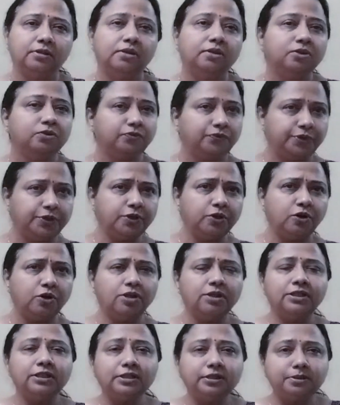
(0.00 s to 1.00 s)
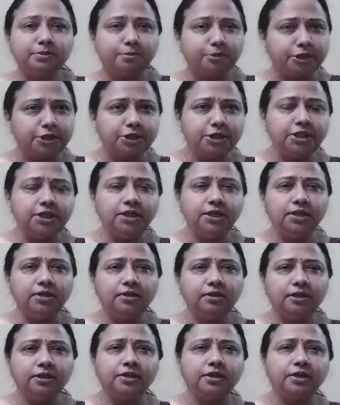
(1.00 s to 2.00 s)
So workhorse is a machine
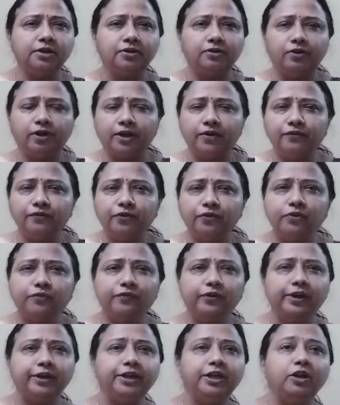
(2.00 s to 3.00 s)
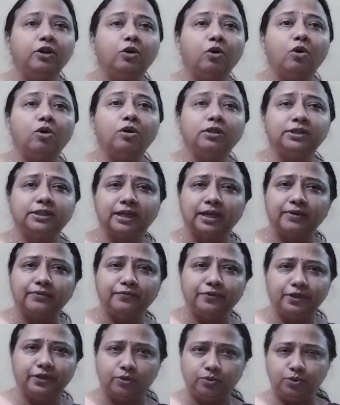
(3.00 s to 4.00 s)
that can run for a very long time
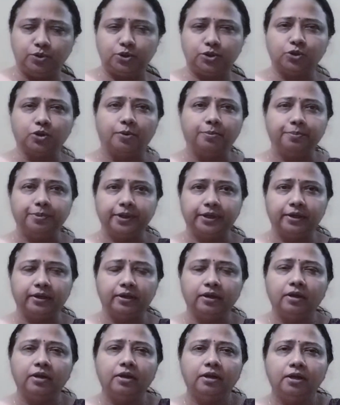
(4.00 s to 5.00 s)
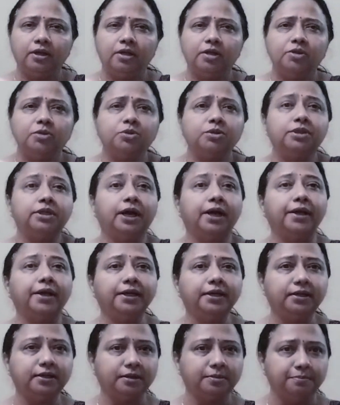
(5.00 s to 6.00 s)
without stopping. So
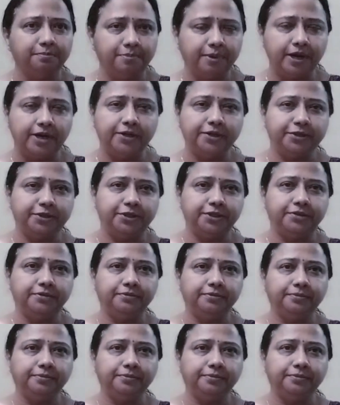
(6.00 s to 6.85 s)
direct comparison.